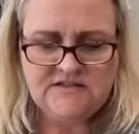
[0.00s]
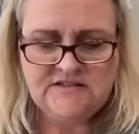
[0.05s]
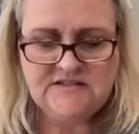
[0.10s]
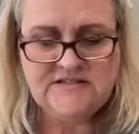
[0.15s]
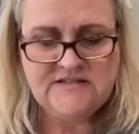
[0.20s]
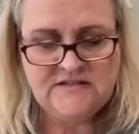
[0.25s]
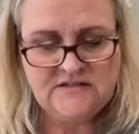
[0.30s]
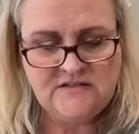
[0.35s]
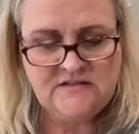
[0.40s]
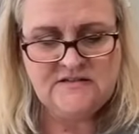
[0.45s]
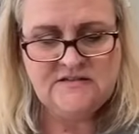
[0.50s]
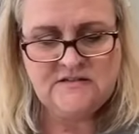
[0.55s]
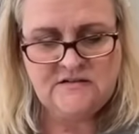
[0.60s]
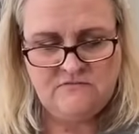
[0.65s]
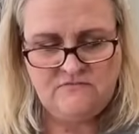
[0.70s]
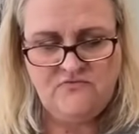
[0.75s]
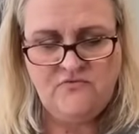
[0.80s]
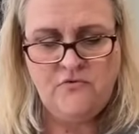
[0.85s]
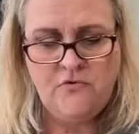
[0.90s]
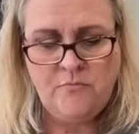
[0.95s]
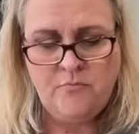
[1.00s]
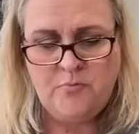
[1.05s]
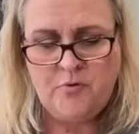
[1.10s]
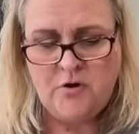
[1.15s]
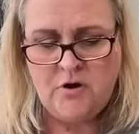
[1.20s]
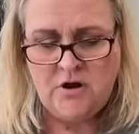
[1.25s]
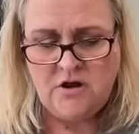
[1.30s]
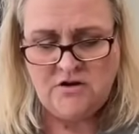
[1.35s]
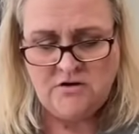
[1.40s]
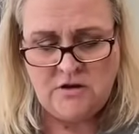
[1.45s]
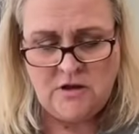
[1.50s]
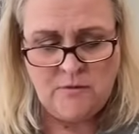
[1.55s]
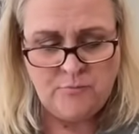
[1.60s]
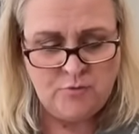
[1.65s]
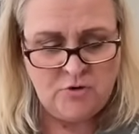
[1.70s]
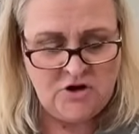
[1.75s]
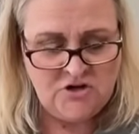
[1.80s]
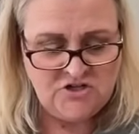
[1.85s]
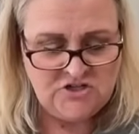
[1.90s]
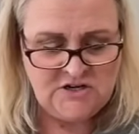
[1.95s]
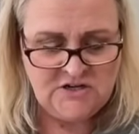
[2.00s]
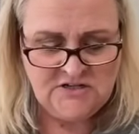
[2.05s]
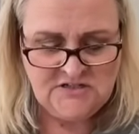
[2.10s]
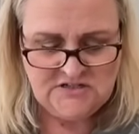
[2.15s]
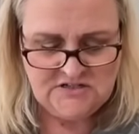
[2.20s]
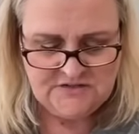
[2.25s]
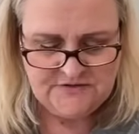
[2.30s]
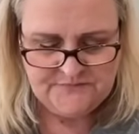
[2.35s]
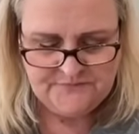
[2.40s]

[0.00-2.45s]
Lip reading: This is for a project.